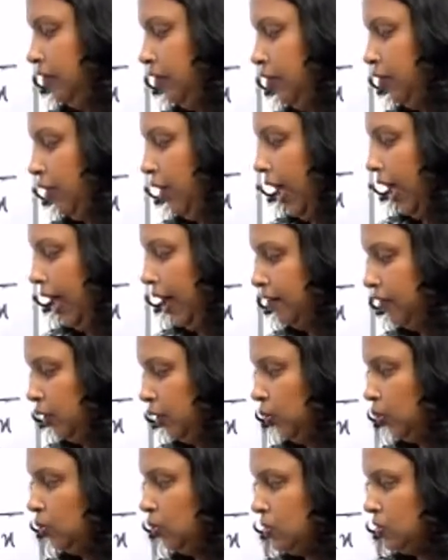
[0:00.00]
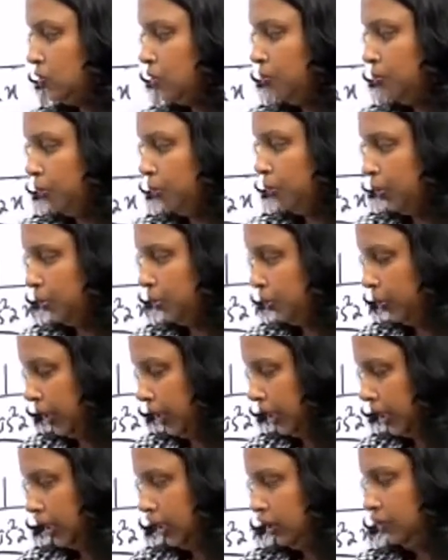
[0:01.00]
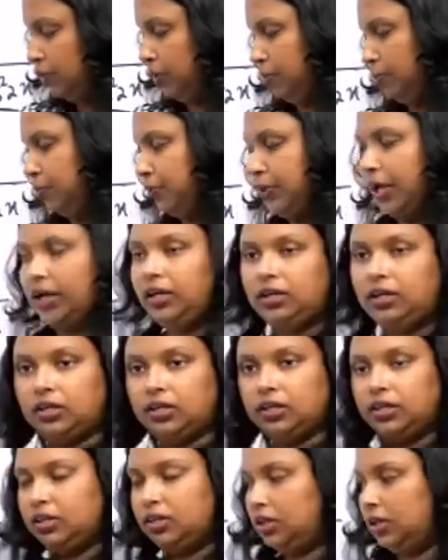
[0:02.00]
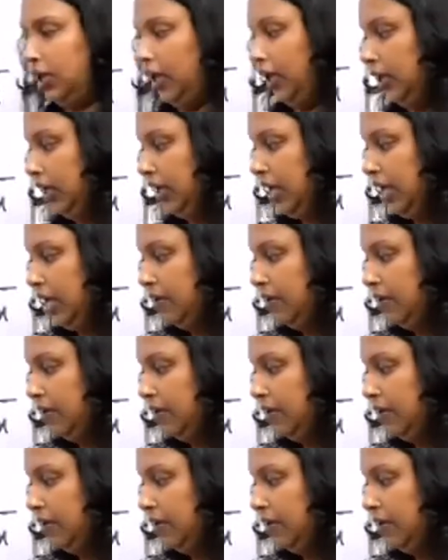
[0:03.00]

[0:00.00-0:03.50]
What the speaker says: We don't have a 2, so put 2 here to remove that again.